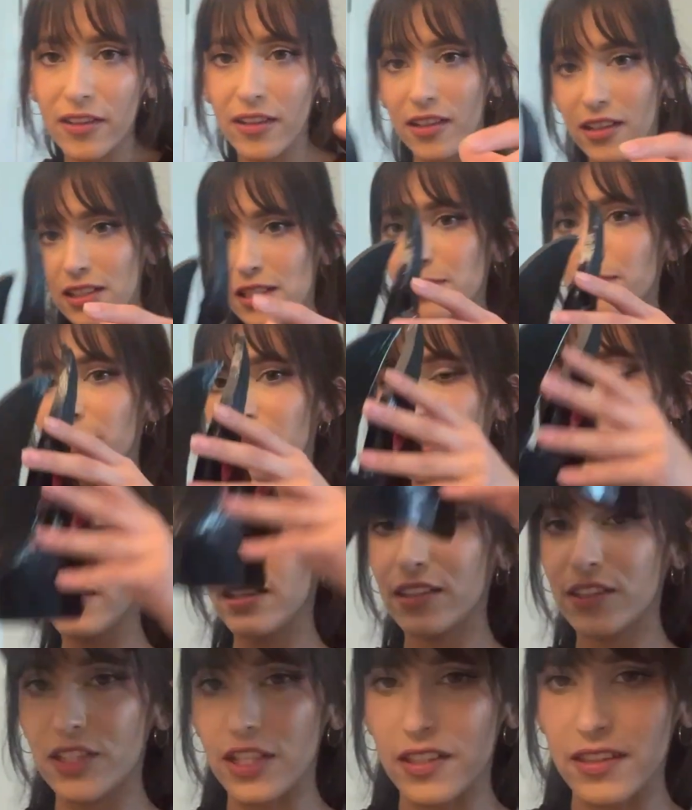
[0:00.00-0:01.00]
cosplay.
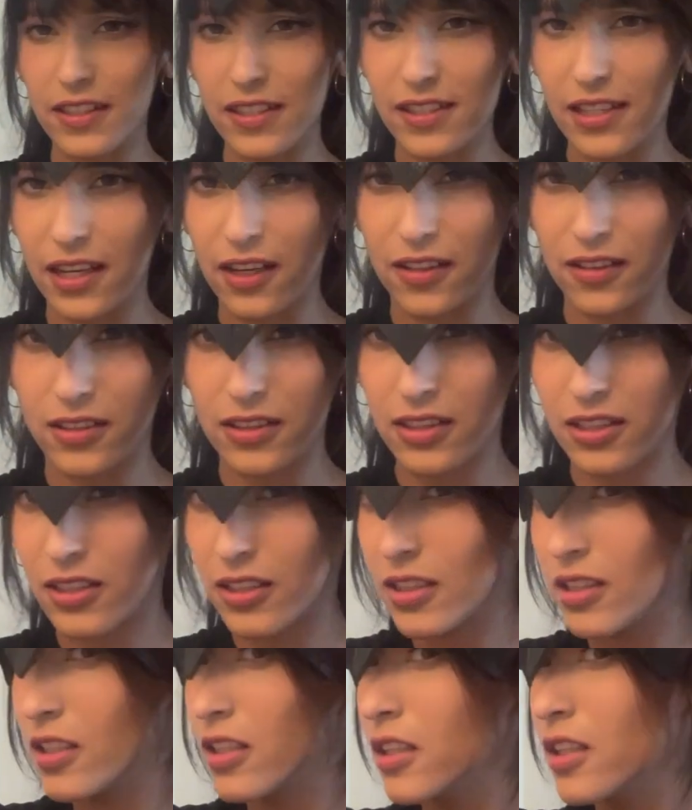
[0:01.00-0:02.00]
Check this out.
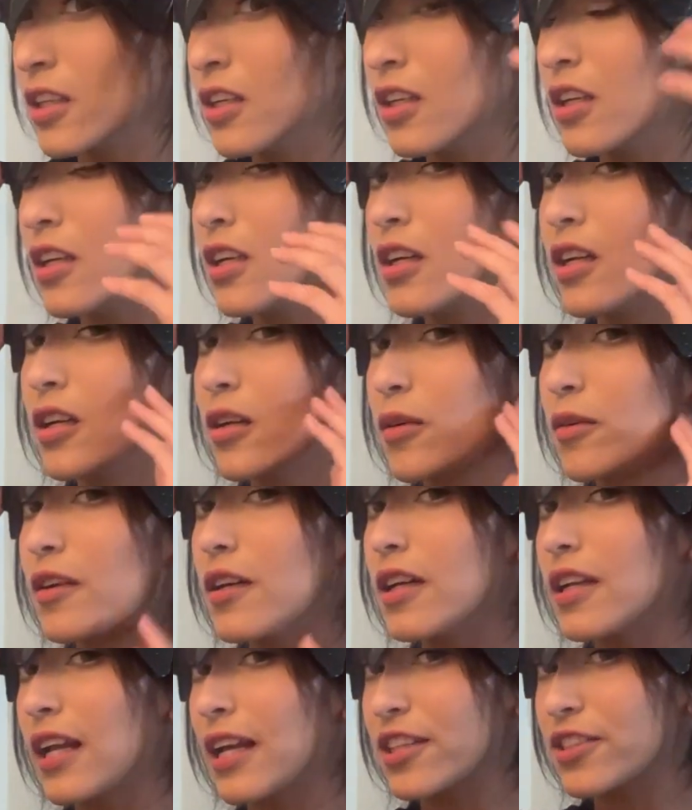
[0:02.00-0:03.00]

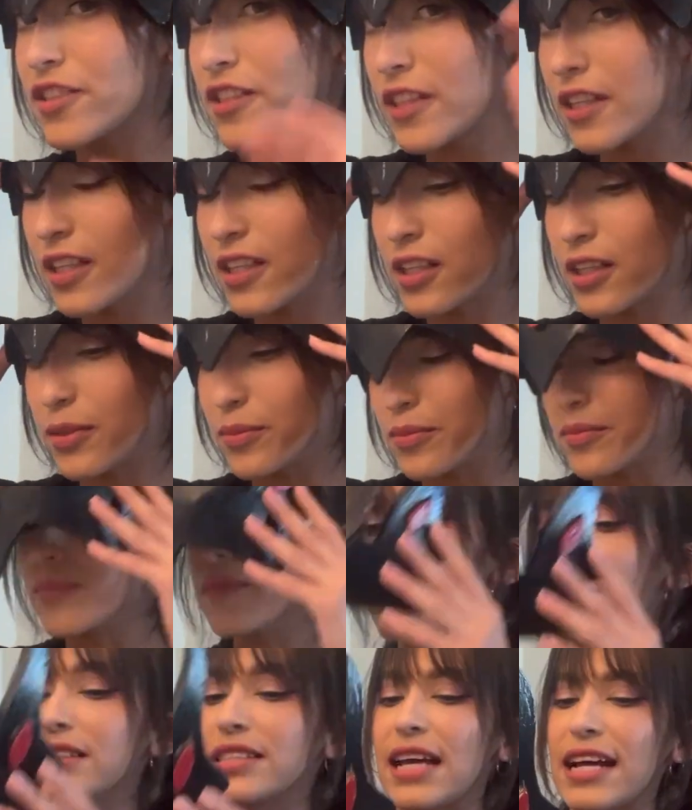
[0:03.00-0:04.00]
It actually
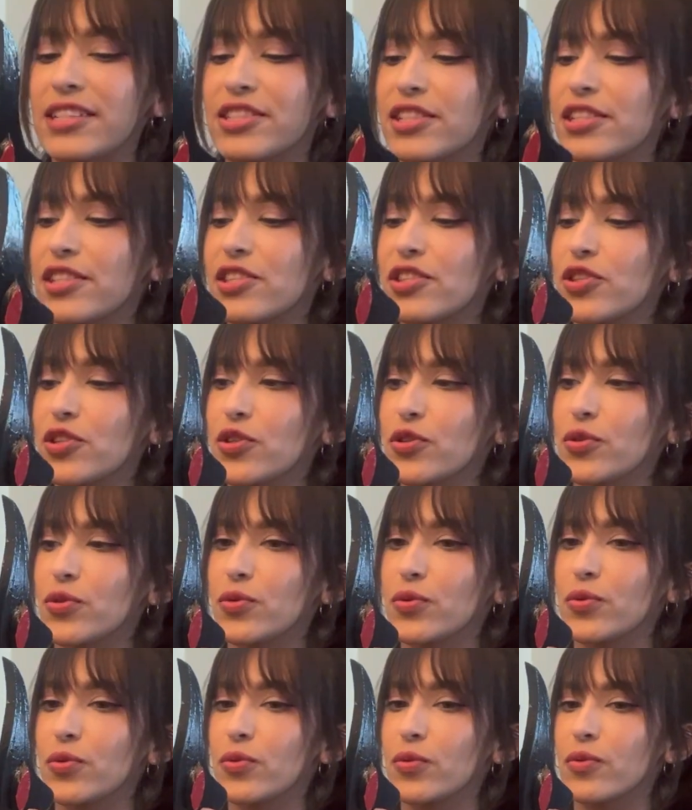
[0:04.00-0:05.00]
attaches
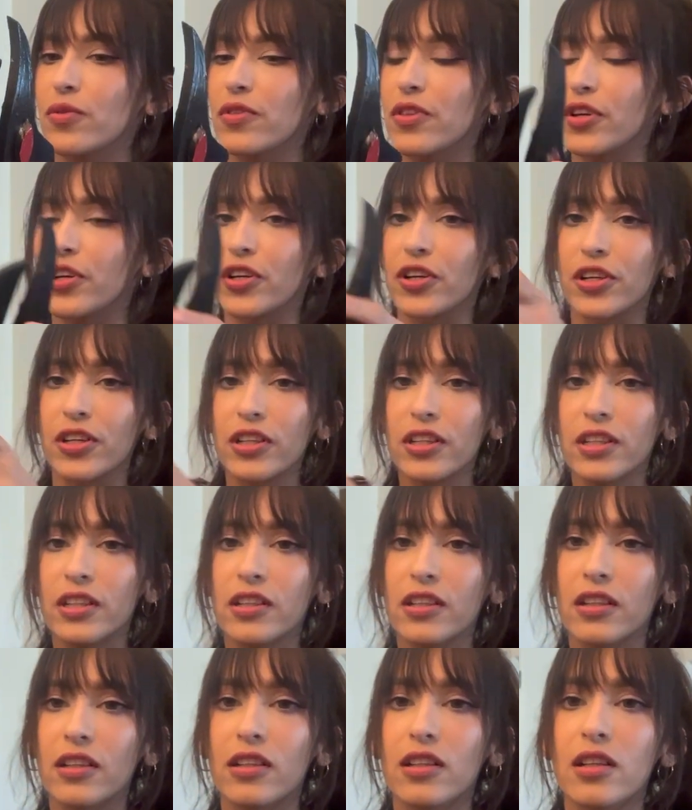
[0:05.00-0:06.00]
to the hood
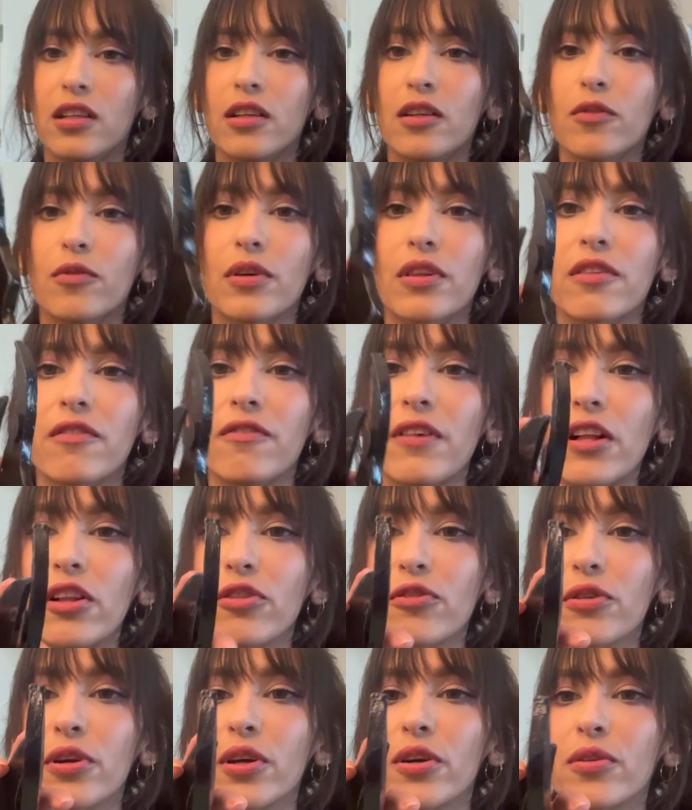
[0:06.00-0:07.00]
with
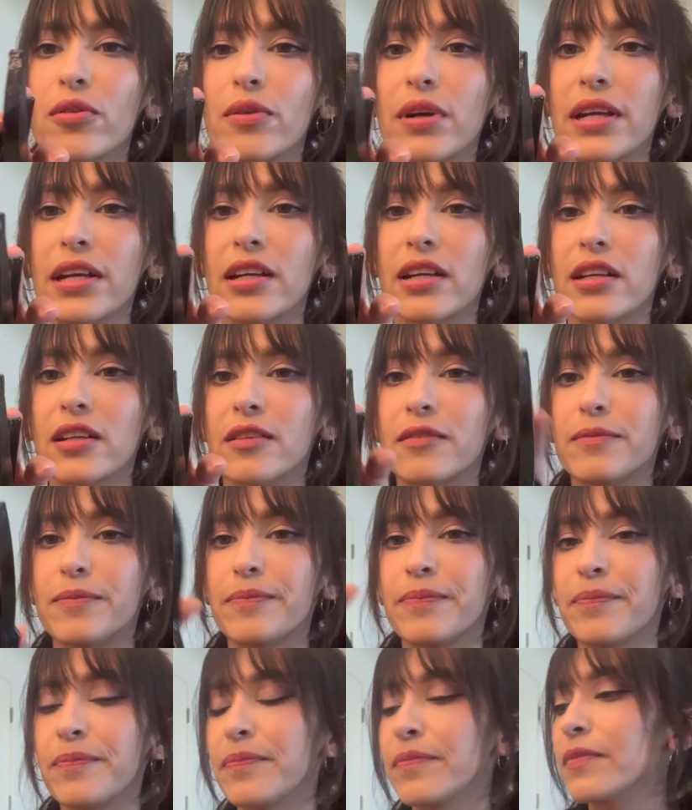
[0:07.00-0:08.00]
Velcro right here
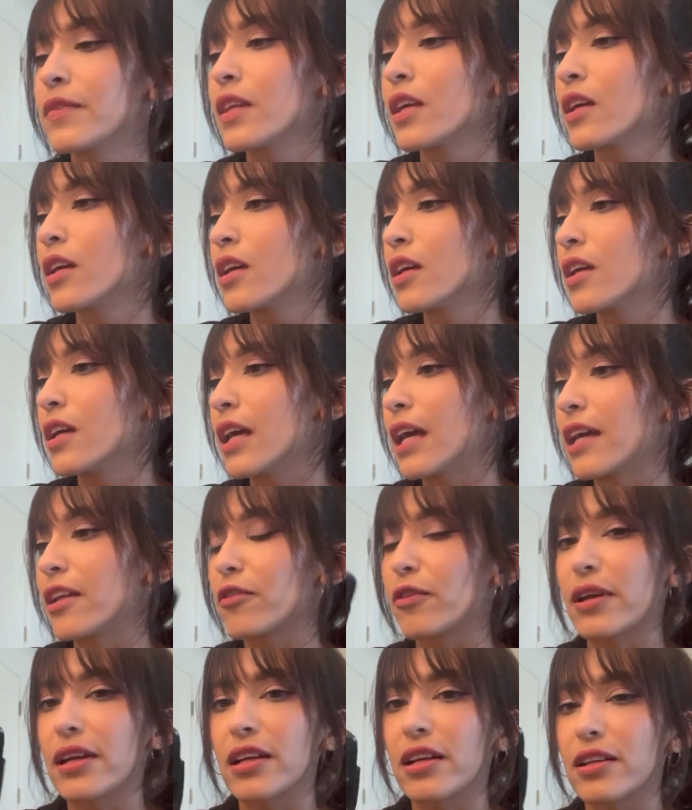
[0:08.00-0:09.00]
and
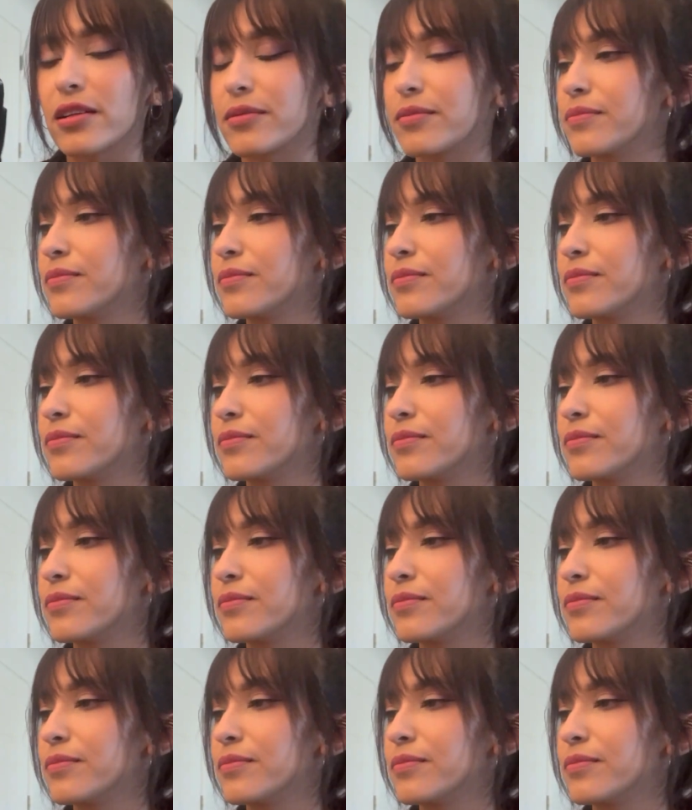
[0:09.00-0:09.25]
right here.